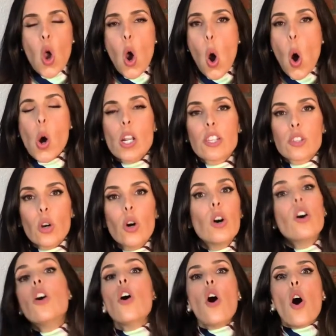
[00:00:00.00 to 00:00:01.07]

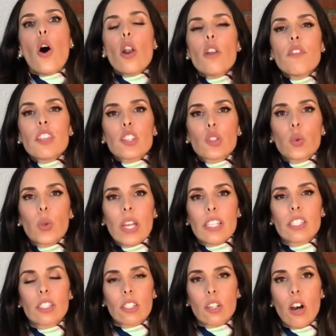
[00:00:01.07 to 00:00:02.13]
Also, all of the
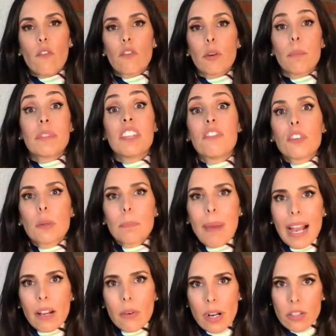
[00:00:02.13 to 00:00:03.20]
students come from different
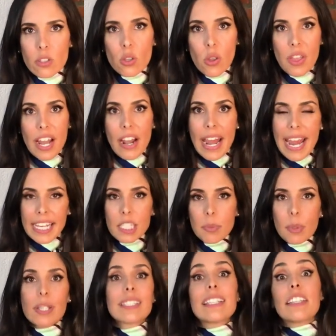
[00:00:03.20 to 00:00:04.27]
backgrounds, so they are
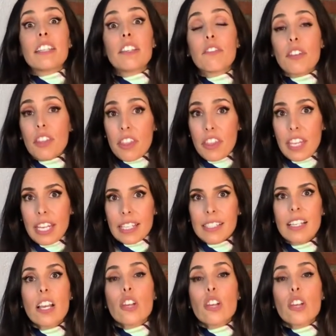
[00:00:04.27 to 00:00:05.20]
experts in different things.